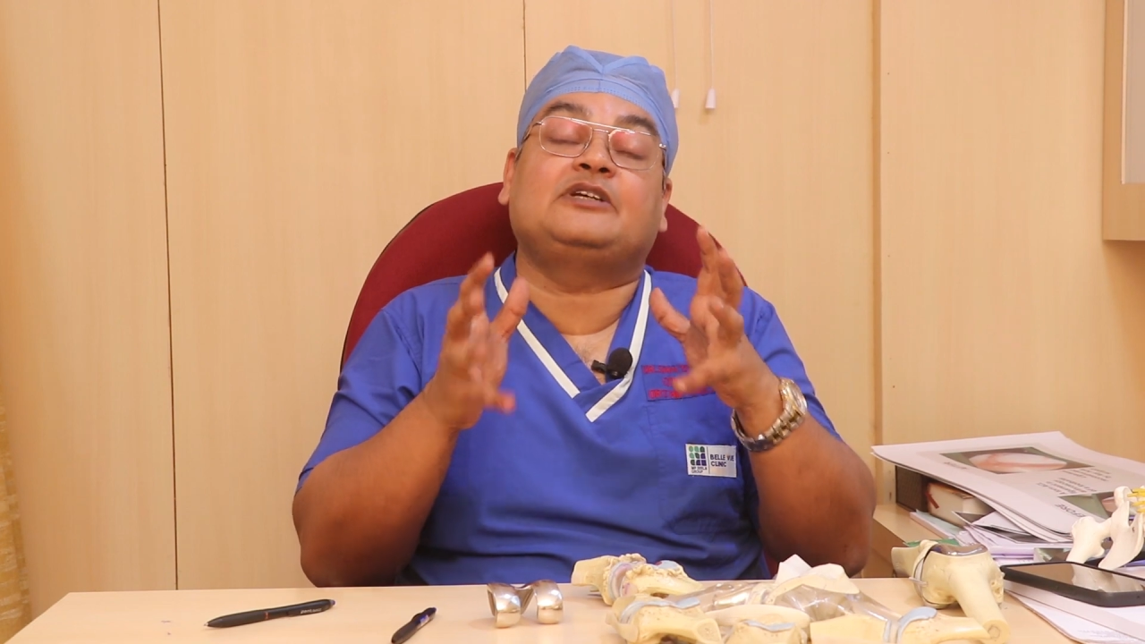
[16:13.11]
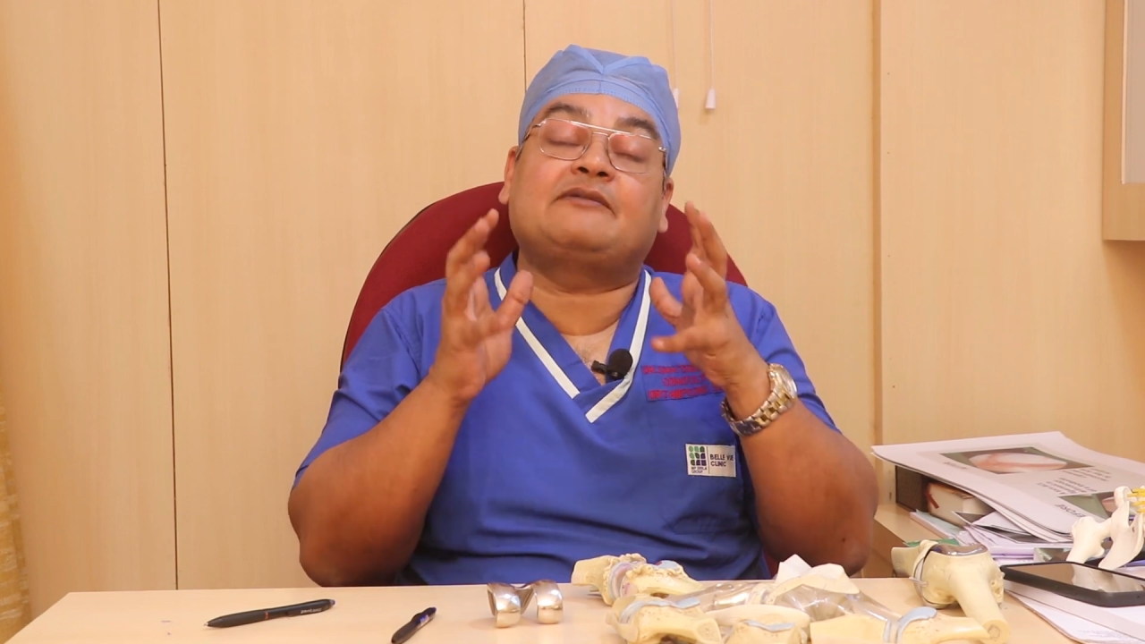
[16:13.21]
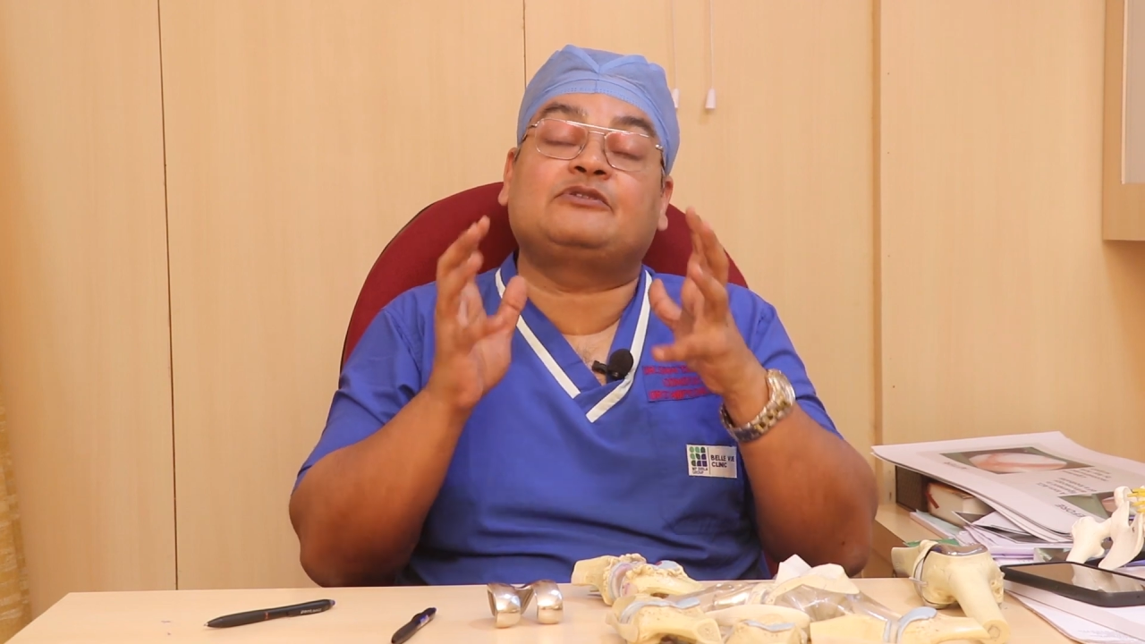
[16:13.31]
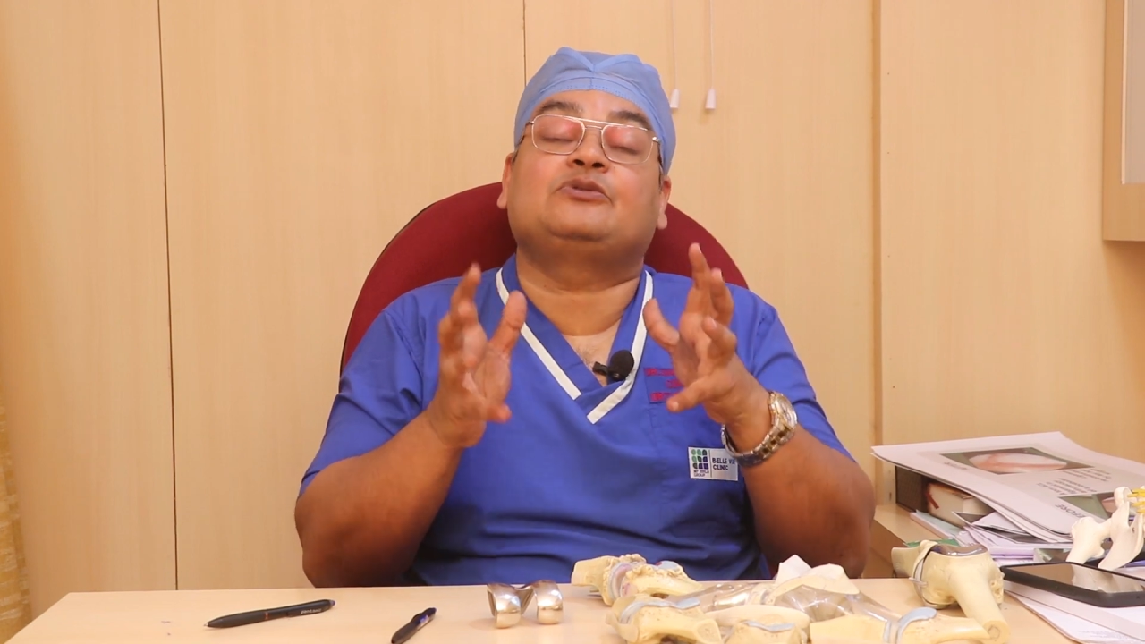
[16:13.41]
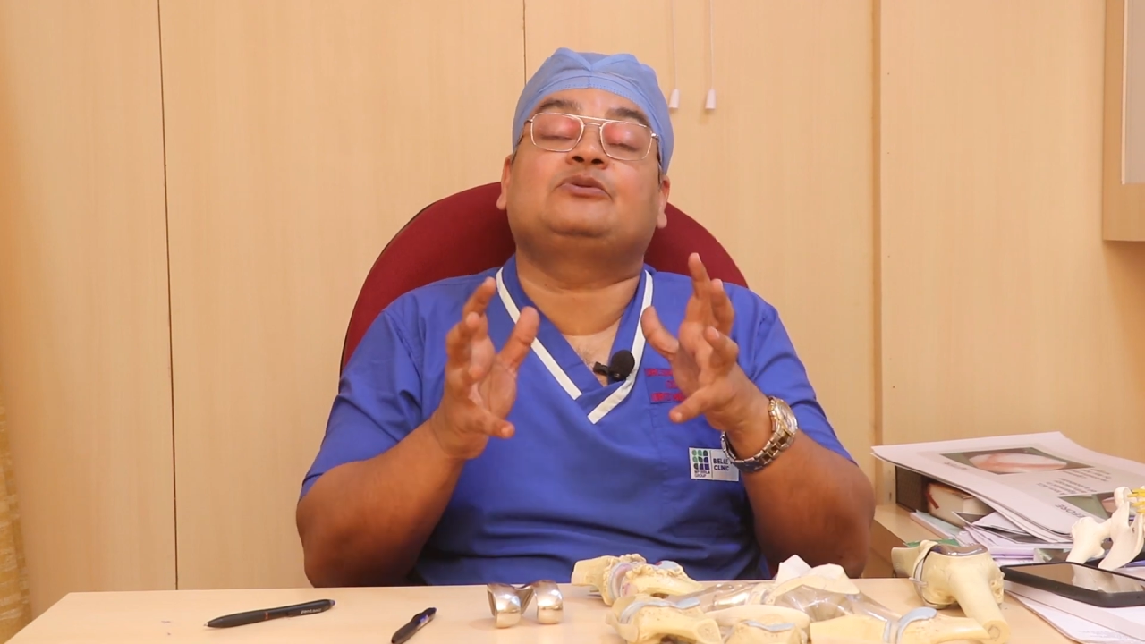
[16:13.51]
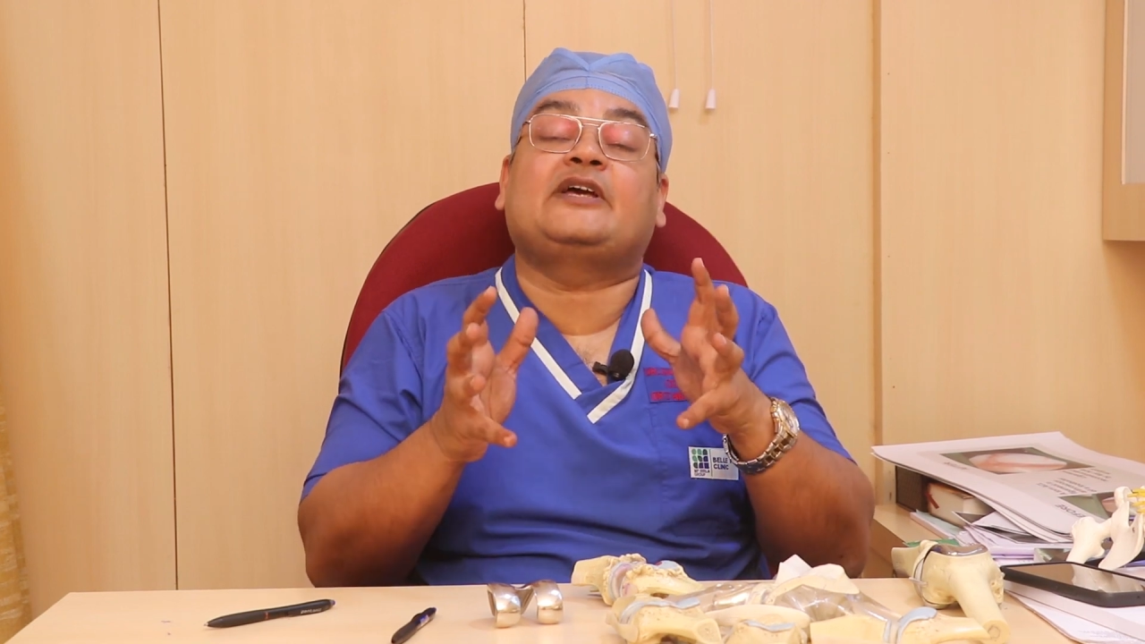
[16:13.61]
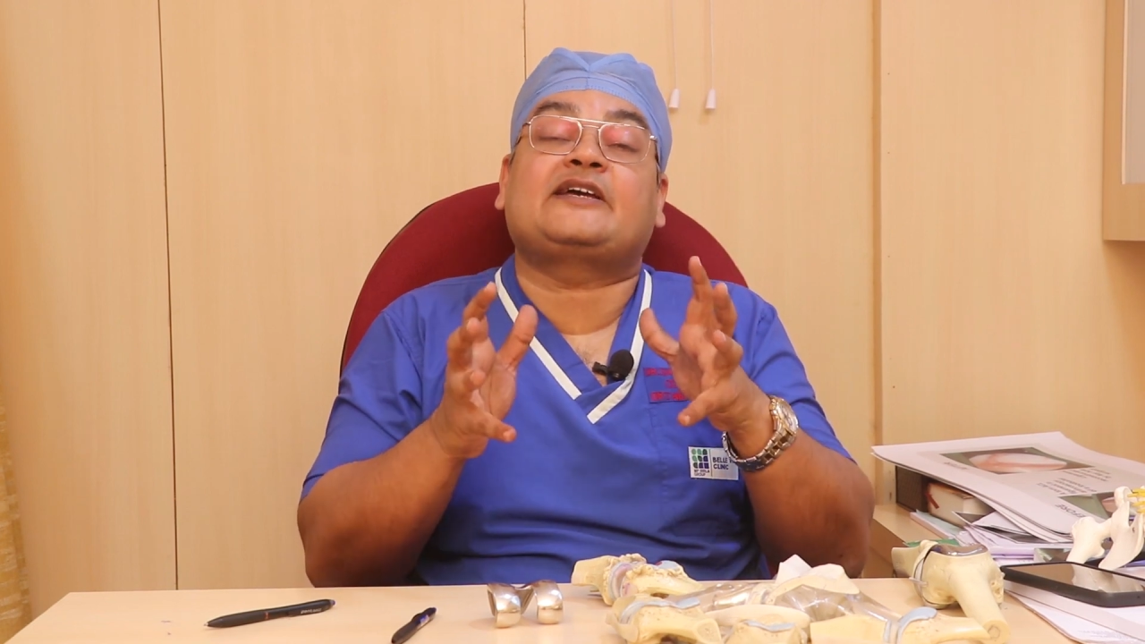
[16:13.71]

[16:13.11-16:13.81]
have to do